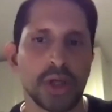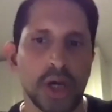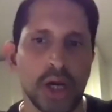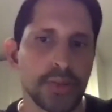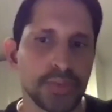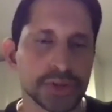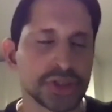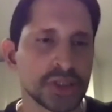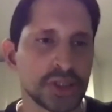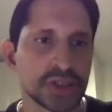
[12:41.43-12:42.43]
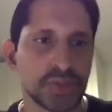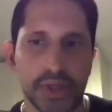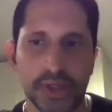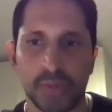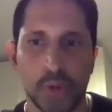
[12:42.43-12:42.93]
I personally
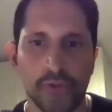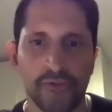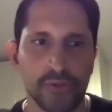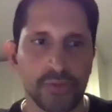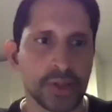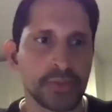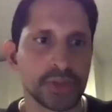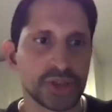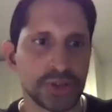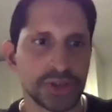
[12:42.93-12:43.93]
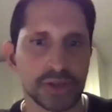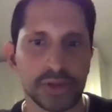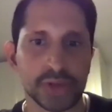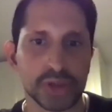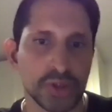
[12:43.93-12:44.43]
expect more from him, especially
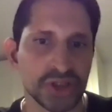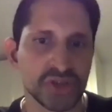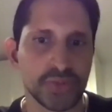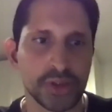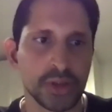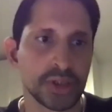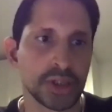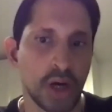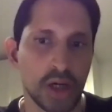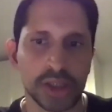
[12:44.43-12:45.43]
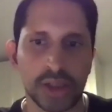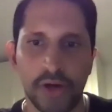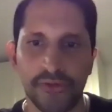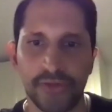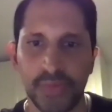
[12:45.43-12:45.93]
responsibility on and
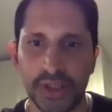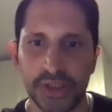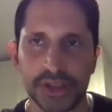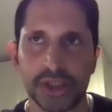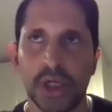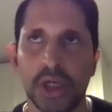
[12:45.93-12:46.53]
off the pitch.